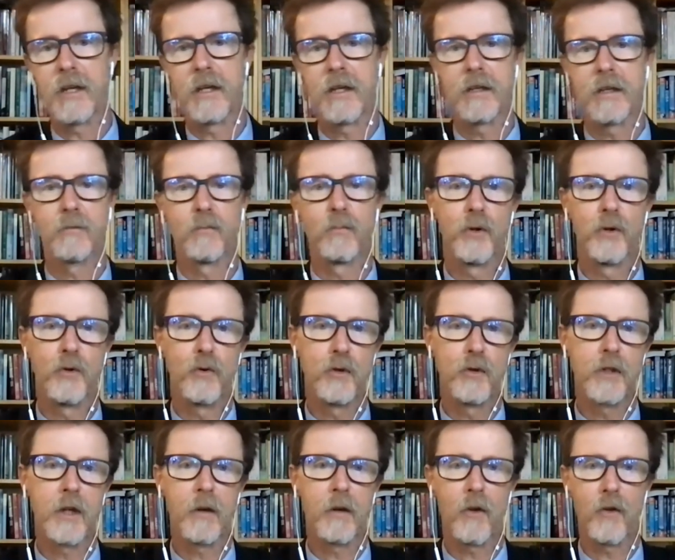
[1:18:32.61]
is
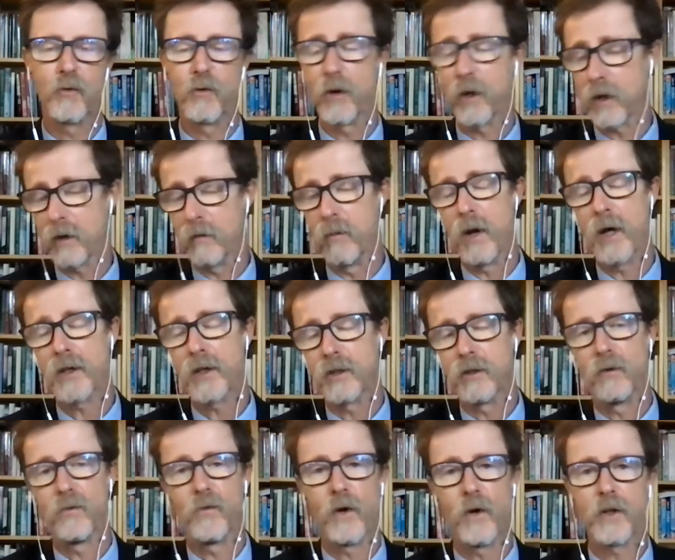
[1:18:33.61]
producing through the combustion
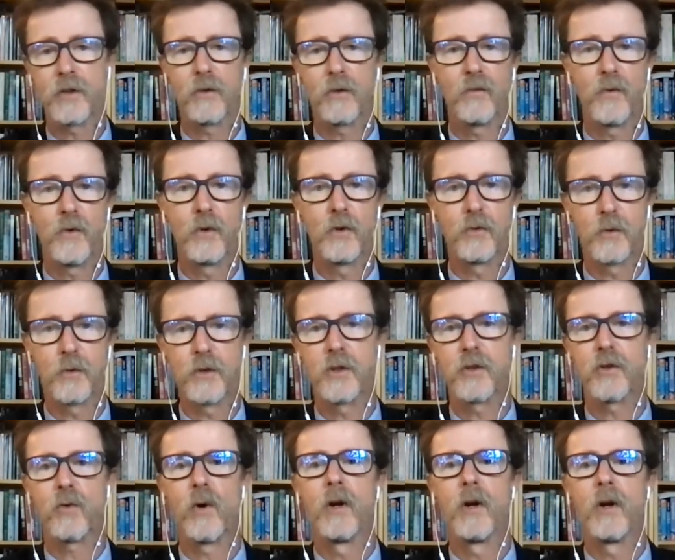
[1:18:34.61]
of fossil fuels, which is
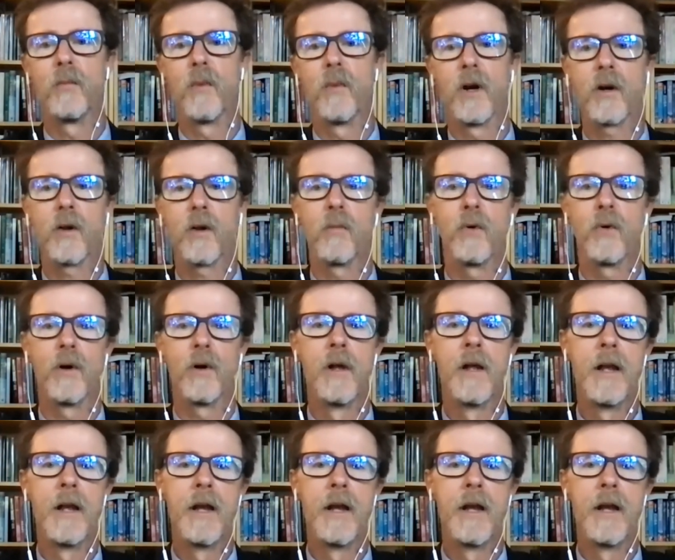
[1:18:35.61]
quite remarkable.